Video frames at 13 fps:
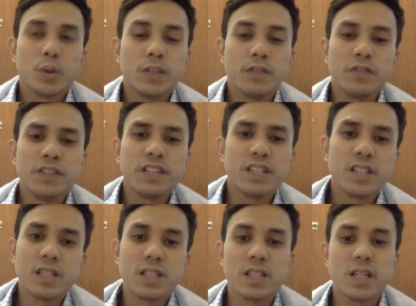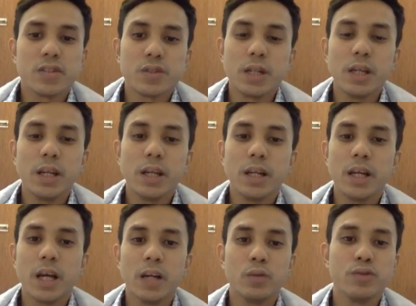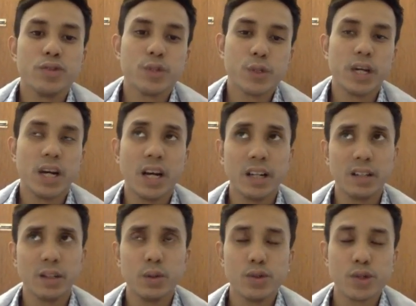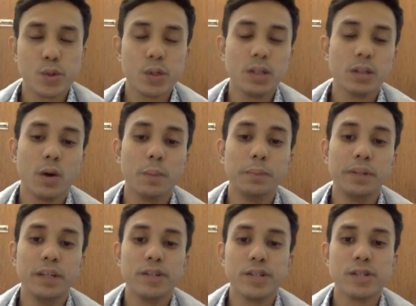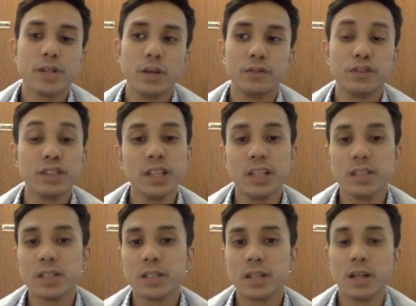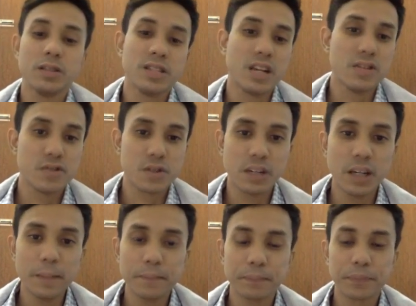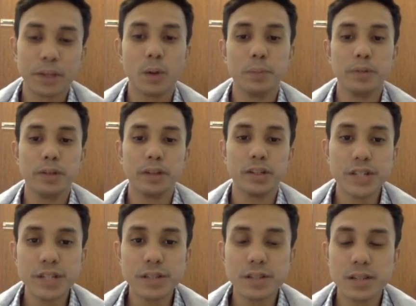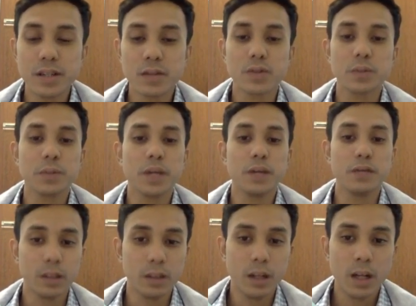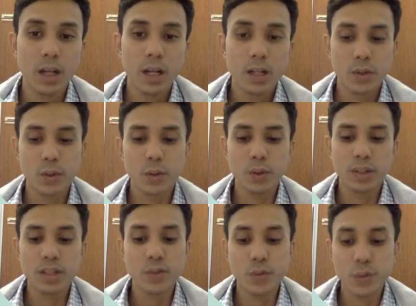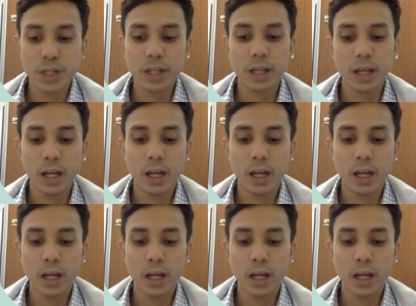the features is actually the unusual combinations of three things: sensory, communications, and also behavior. So these three,